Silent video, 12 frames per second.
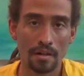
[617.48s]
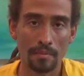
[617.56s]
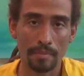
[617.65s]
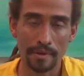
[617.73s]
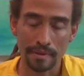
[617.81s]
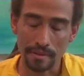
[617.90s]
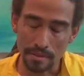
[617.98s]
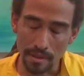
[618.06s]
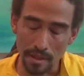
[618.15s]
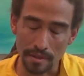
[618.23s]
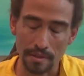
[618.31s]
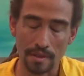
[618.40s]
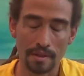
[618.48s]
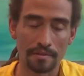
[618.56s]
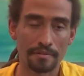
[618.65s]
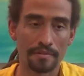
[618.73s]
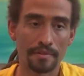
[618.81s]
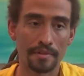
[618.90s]
But it's not enough.
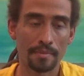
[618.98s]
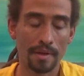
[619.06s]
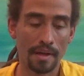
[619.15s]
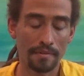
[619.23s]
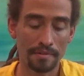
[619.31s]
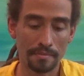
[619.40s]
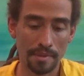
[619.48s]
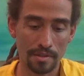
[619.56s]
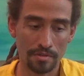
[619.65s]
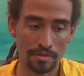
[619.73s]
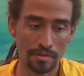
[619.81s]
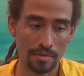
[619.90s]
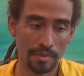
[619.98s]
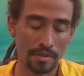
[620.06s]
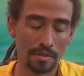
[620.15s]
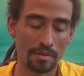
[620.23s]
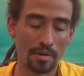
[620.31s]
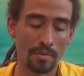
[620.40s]
It's, we have to make sure that we
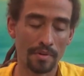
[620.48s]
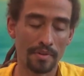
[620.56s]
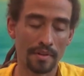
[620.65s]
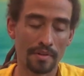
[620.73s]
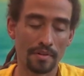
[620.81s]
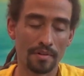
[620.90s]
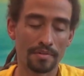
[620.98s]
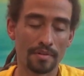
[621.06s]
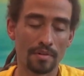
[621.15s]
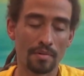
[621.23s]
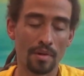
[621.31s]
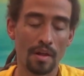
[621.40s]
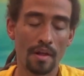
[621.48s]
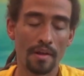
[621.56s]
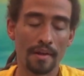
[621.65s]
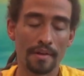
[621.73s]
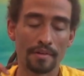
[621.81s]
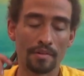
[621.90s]
can go within also
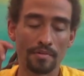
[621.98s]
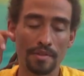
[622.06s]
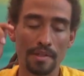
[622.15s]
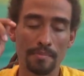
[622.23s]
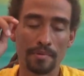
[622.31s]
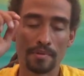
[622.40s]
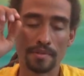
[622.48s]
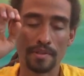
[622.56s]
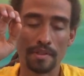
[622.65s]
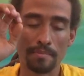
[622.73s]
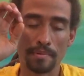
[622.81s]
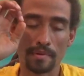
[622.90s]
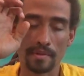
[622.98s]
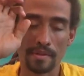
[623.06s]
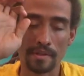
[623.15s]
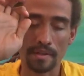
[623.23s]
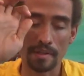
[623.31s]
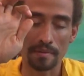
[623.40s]
and go deeper and deeper
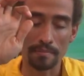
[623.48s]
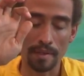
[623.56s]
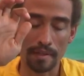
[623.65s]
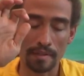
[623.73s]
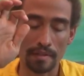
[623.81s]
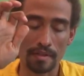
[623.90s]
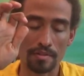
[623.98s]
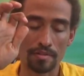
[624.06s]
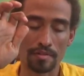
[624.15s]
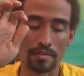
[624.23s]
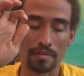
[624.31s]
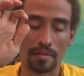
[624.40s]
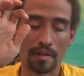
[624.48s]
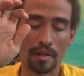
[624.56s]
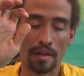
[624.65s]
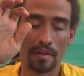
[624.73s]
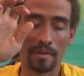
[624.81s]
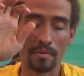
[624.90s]
in meditation,
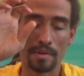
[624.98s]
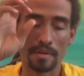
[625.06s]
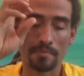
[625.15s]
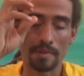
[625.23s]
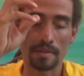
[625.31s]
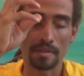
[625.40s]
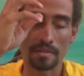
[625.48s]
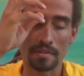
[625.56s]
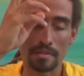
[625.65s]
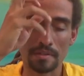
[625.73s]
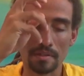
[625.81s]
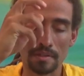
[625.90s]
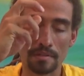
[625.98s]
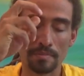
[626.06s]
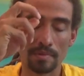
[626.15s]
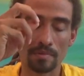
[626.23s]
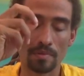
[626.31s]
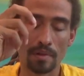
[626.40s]
that we can begin to see the
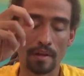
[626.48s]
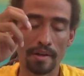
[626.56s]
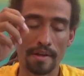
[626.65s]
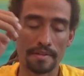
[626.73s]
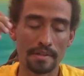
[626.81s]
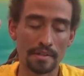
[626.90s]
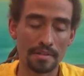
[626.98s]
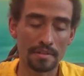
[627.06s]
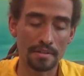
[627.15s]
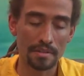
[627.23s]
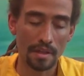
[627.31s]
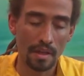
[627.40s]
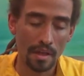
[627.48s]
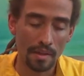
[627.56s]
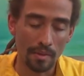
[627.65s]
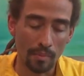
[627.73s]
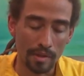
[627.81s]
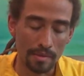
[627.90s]
spiritual eye as it is,
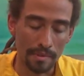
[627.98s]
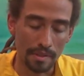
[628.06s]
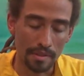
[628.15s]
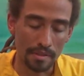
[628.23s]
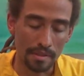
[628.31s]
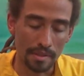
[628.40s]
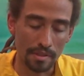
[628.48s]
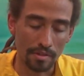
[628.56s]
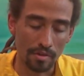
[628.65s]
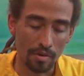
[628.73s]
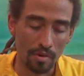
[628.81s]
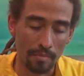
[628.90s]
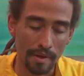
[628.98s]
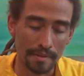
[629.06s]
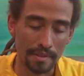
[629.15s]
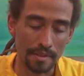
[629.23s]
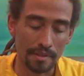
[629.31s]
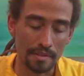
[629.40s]
that we can begin to hear Om as
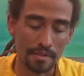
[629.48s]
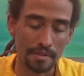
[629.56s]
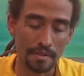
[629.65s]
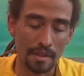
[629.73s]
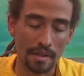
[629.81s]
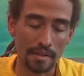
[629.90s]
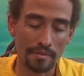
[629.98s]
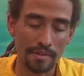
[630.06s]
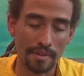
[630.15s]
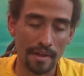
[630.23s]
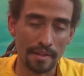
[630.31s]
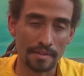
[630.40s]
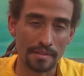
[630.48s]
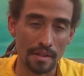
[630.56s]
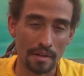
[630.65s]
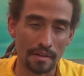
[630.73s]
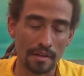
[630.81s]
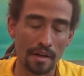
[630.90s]
it is, and even that's
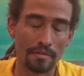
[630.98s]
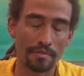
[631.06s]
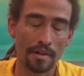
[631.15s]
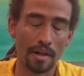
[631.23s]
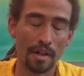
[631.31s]
not enough.